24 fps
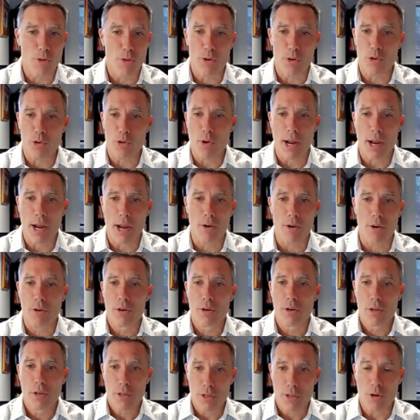or third
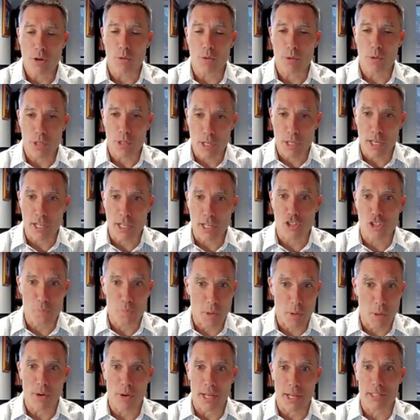grader
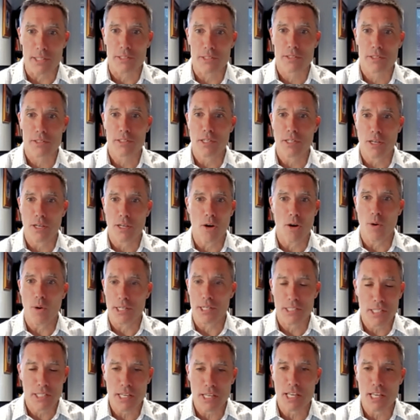experience
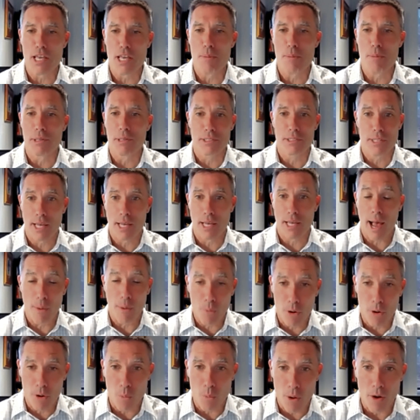a team and say, I
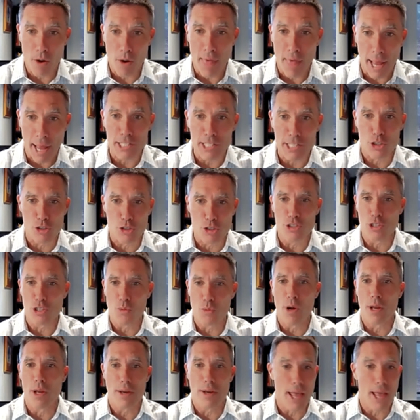want to wear that jersey
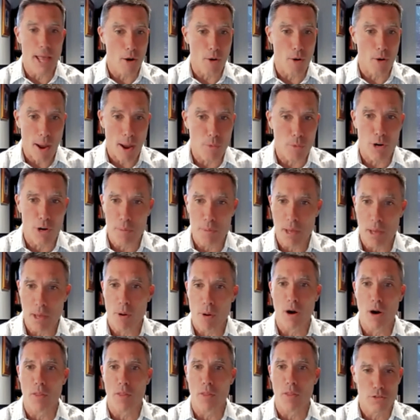one day, or I want to be a
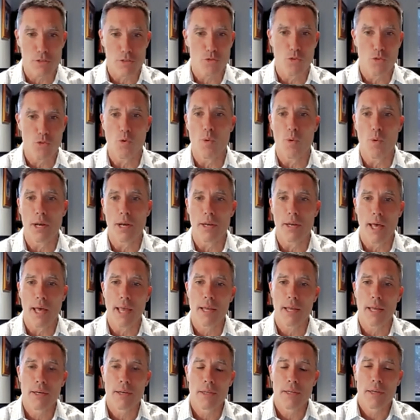part of this school one
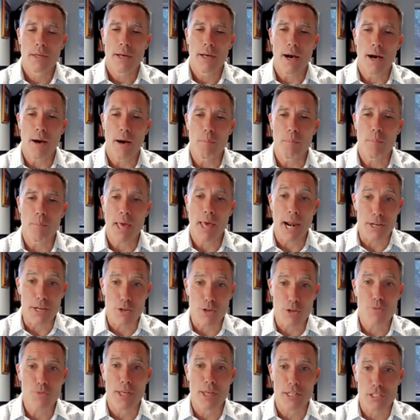day. And I
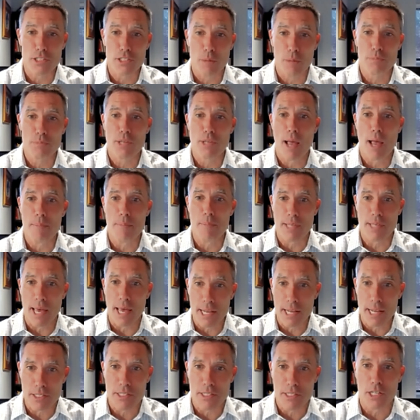do think sometimes
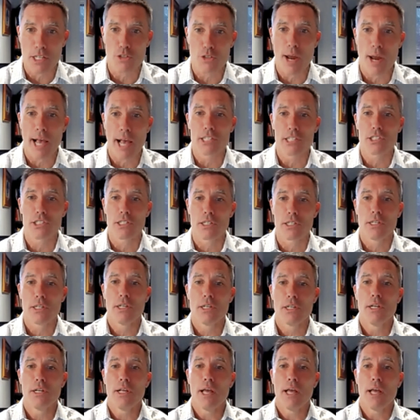that is the attraction.
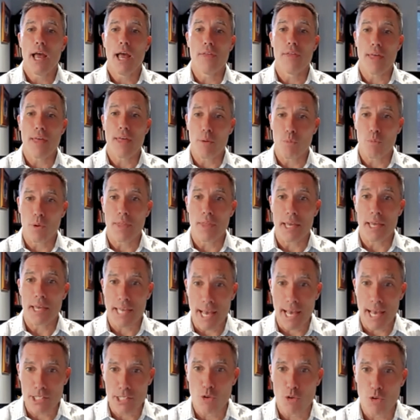And then when they
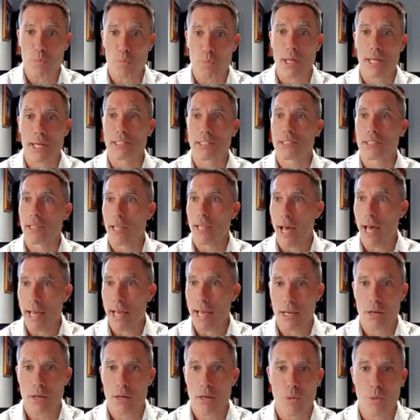get to a place
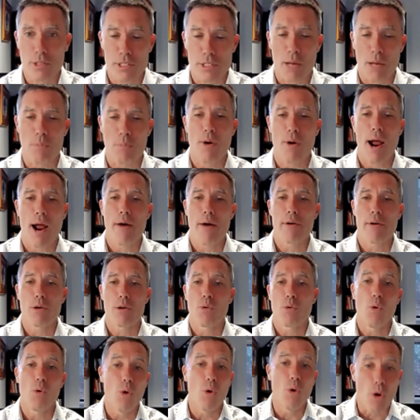like Woodside
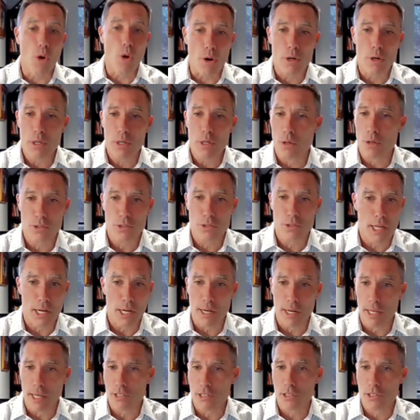Priory or
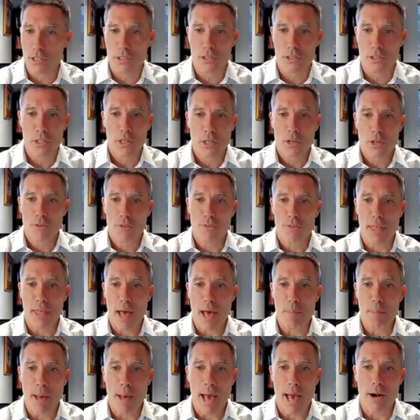St. Ignatius, for
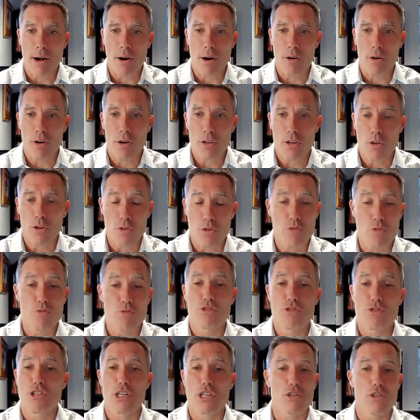that matter,
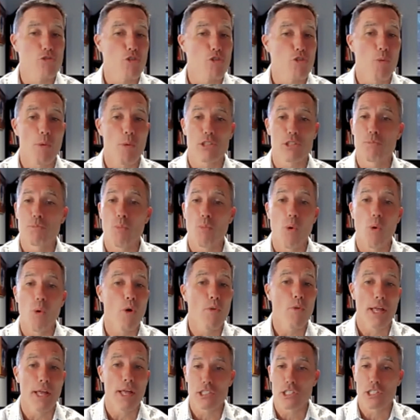you see so much
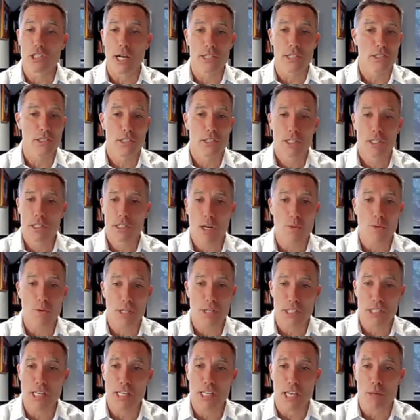more than just
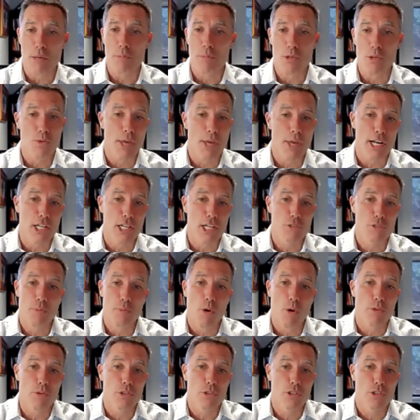the team. You get
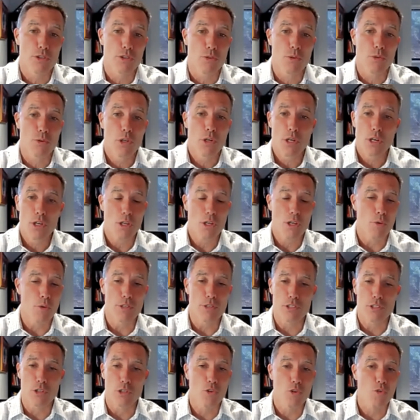exposed to
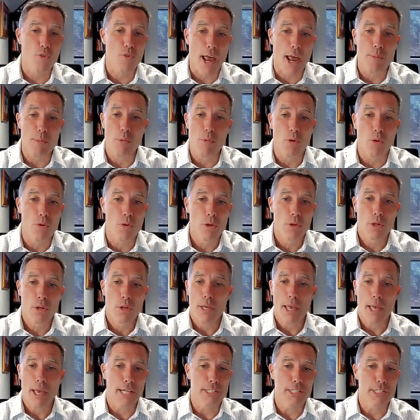this incredible
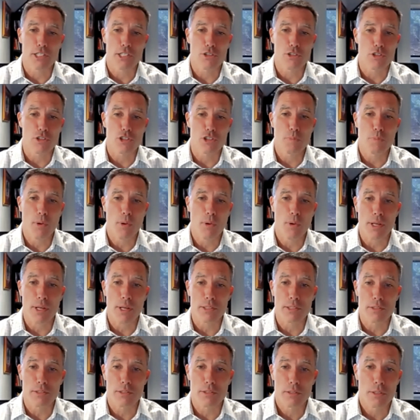educational
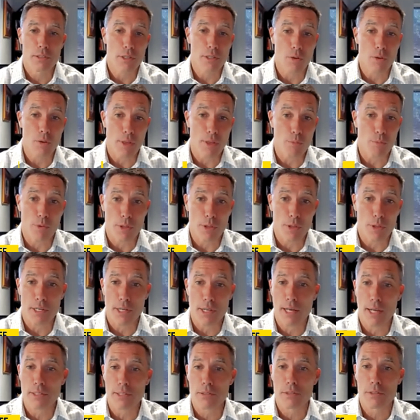experience, that really
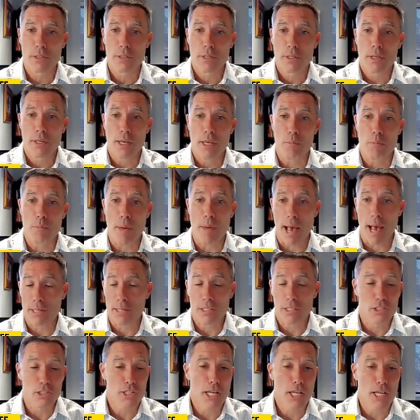does
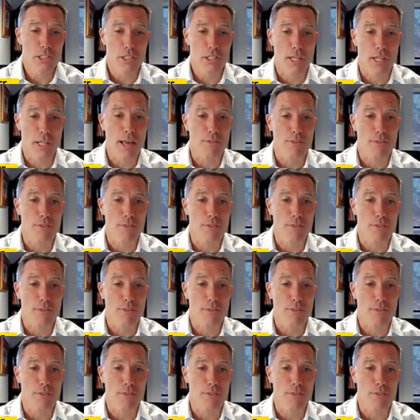impact and change a